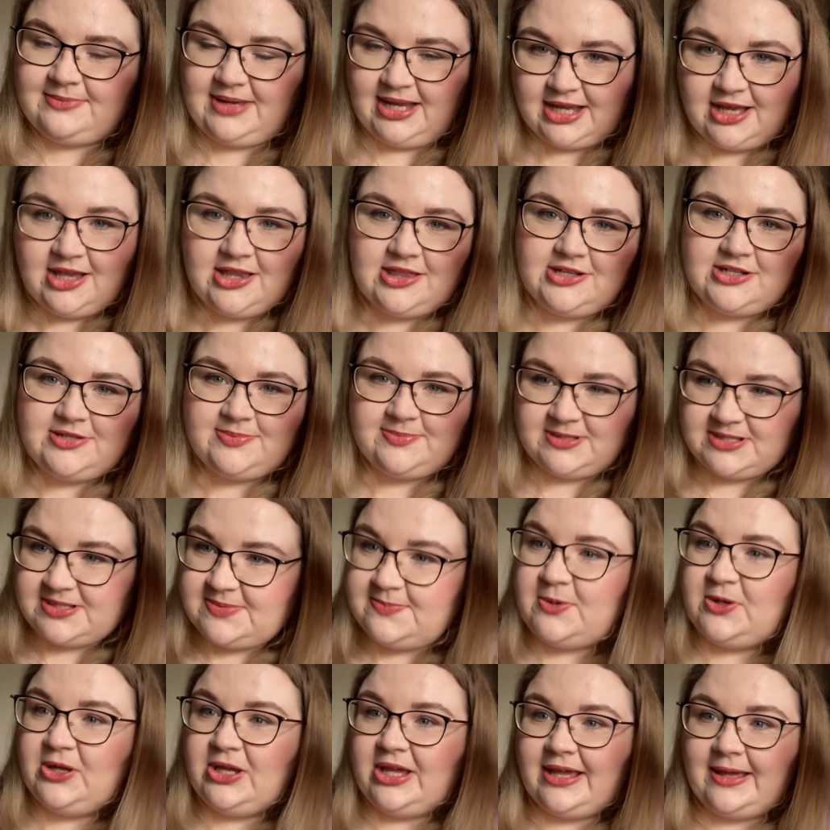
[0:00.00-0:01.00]
my color's a bit
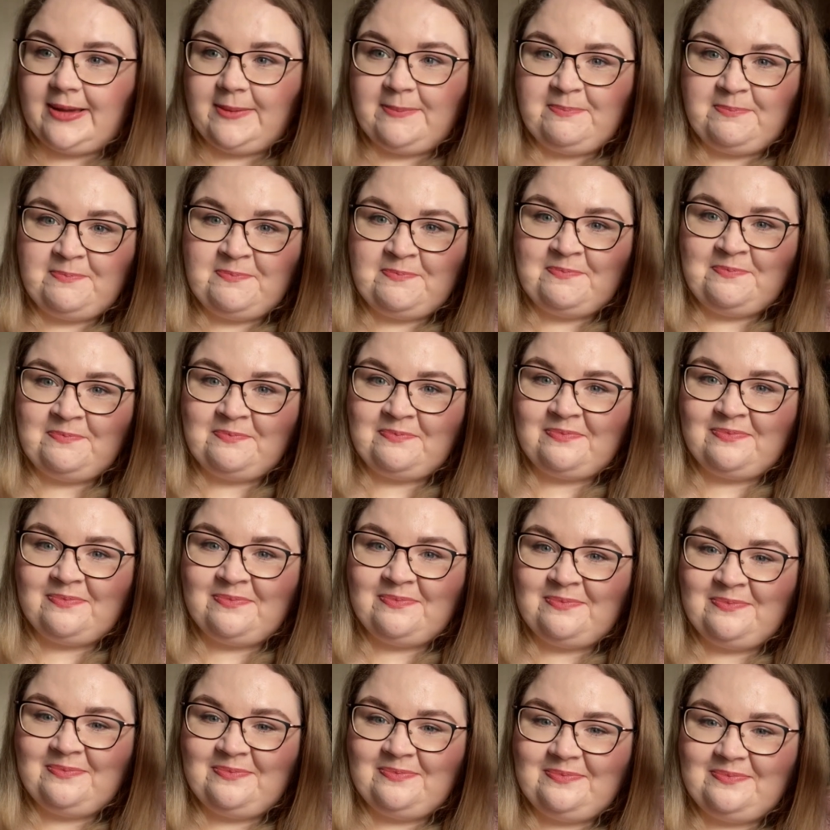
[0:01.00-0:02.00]
spooky.
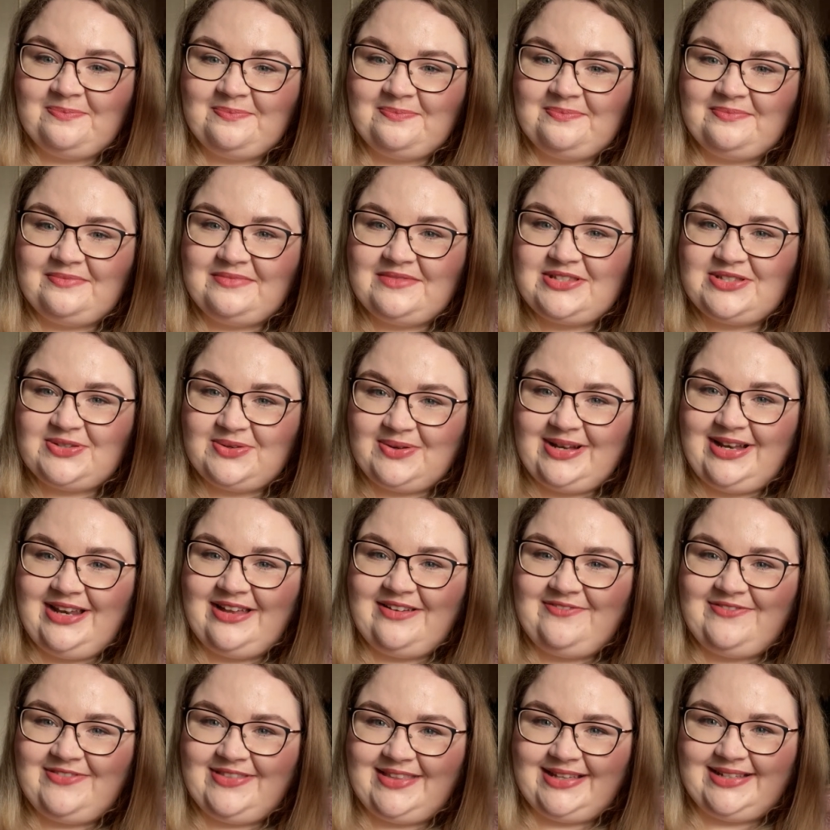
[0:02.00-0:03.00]
So I
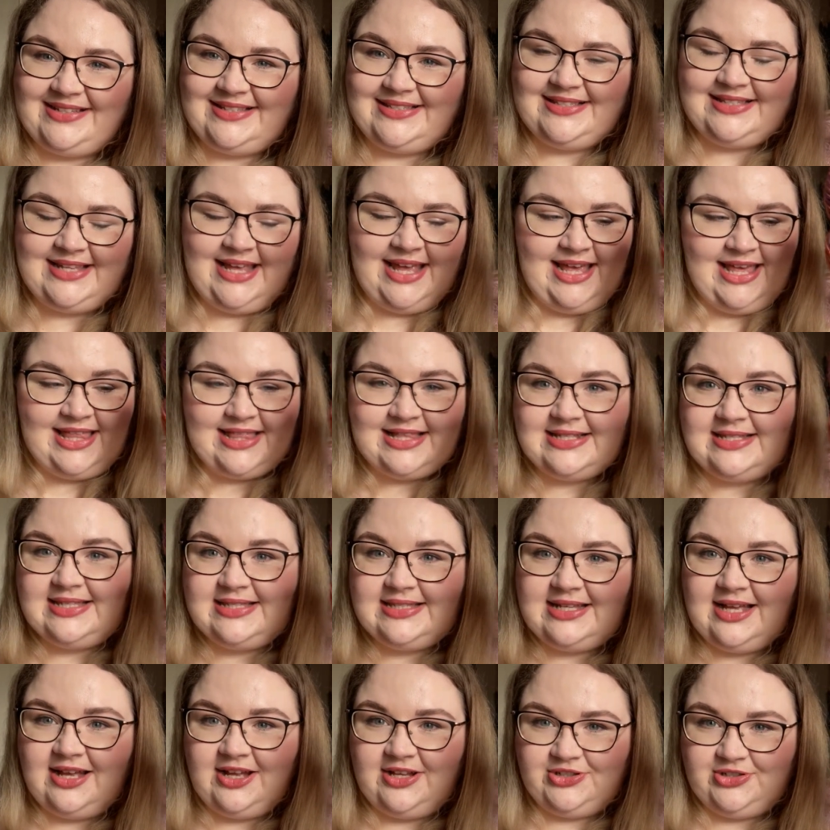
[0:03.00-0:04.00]
love this. This is
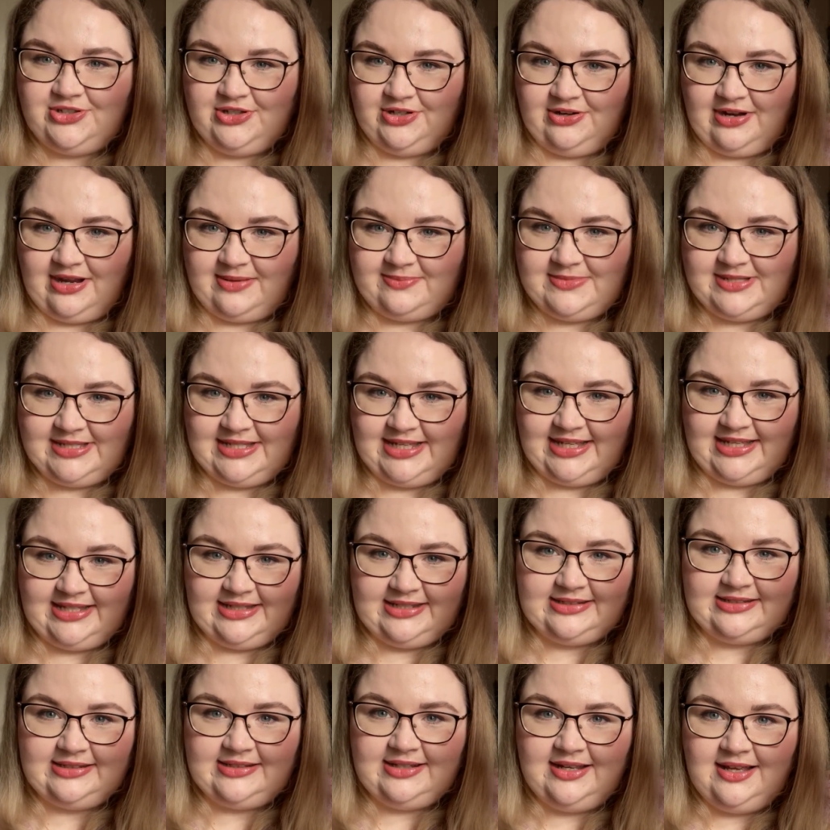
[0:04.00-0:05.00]
a 100 gram
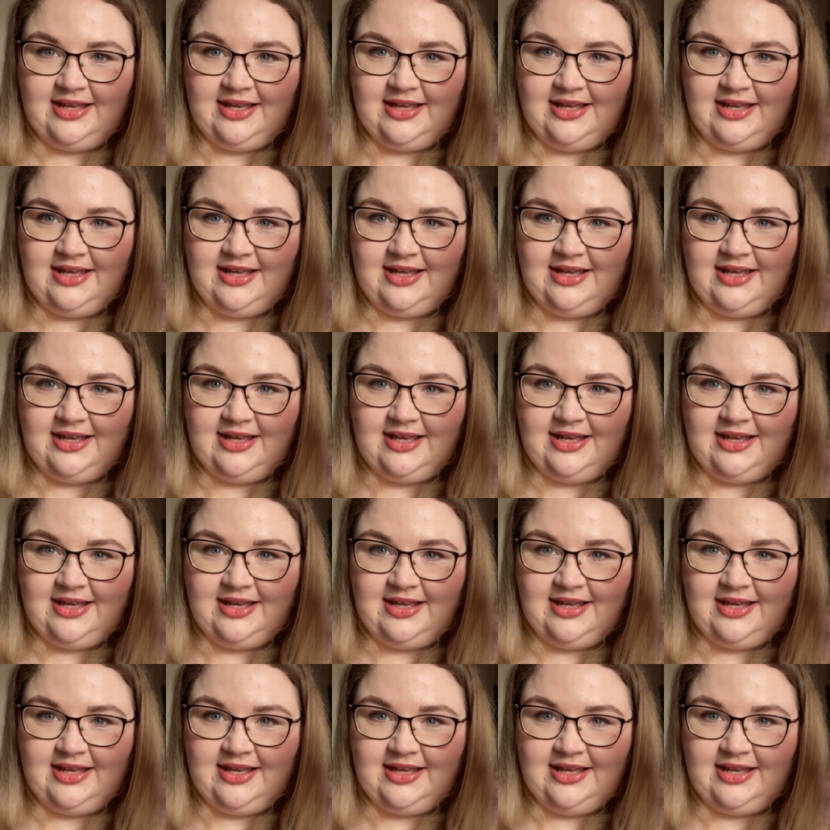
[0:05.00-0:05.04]
skin.